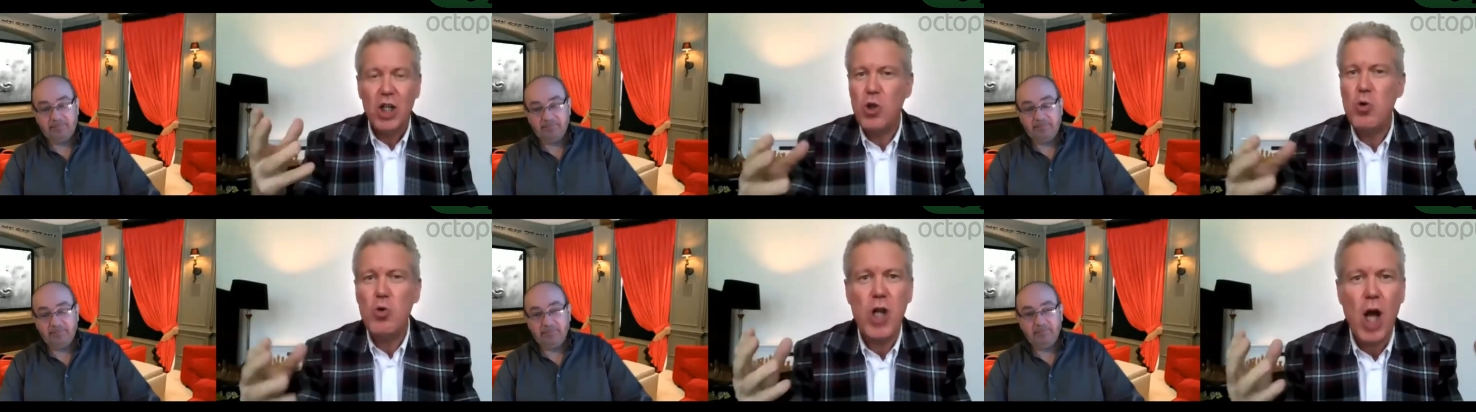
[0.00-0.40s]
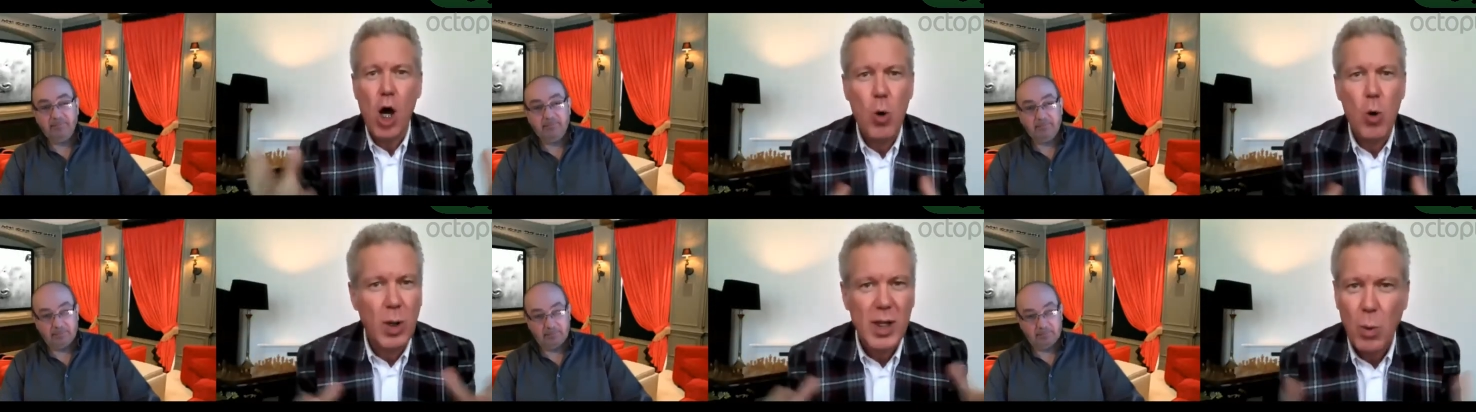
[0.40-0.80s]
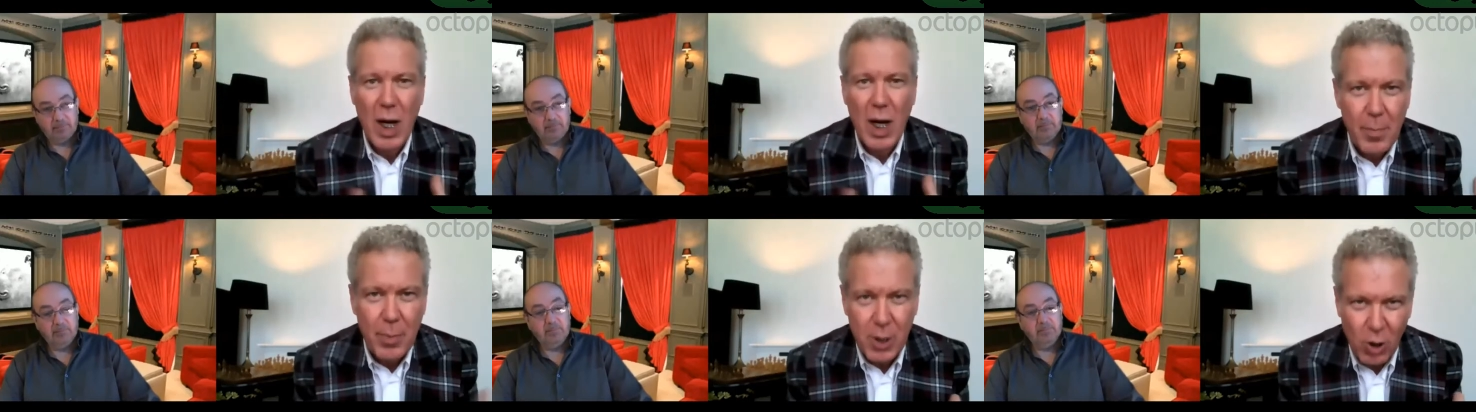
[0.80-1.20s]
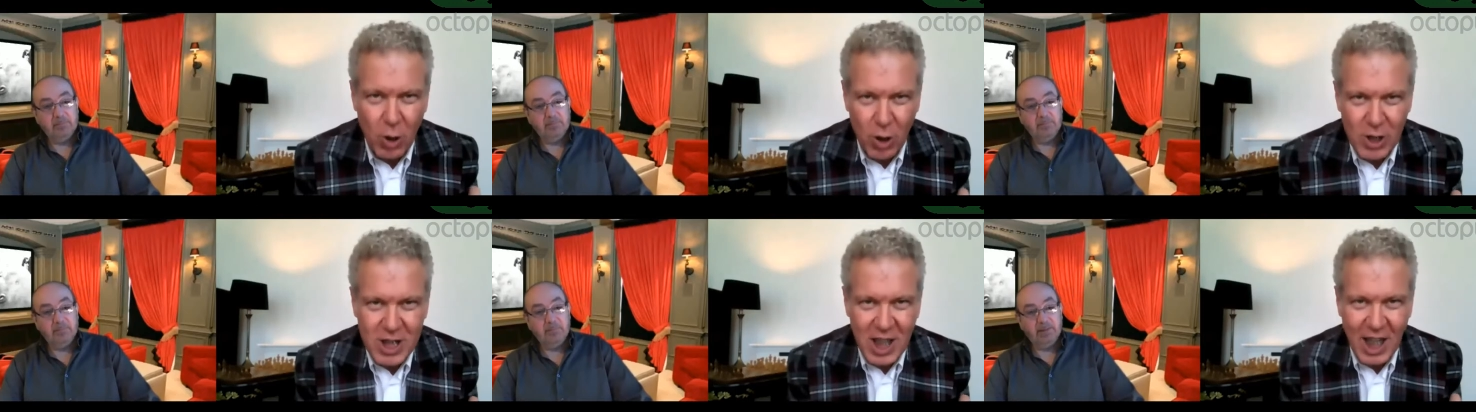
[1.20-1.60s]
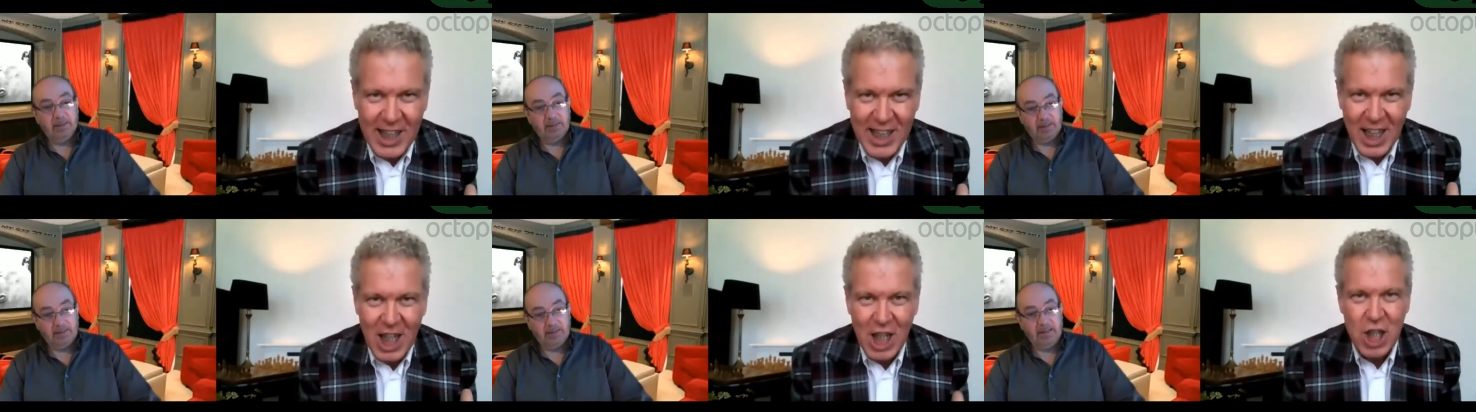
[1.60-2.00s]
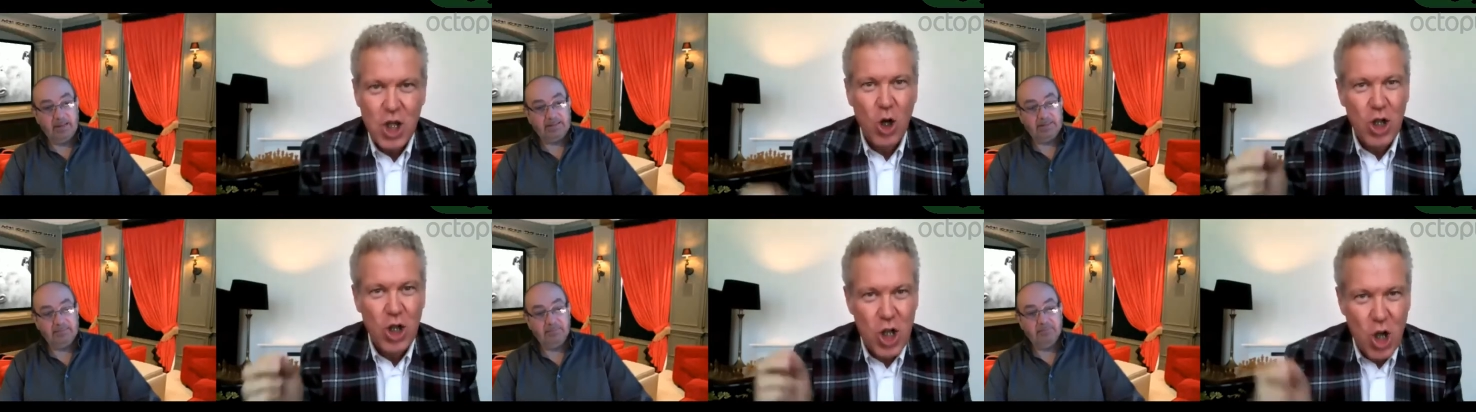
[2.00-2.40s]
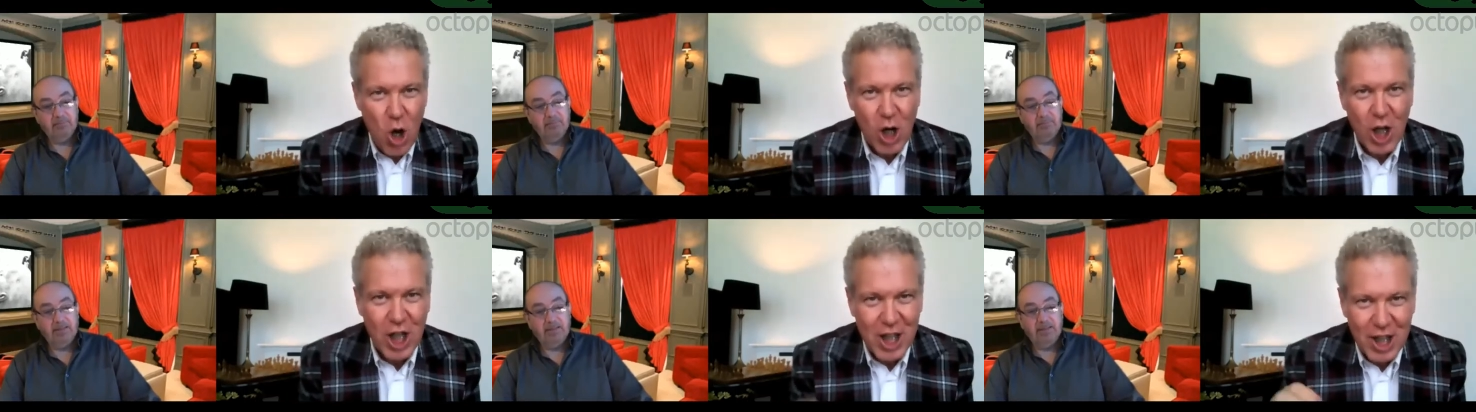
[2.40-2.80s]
Speaker 1: You know what a weather balloon looks like. You're not going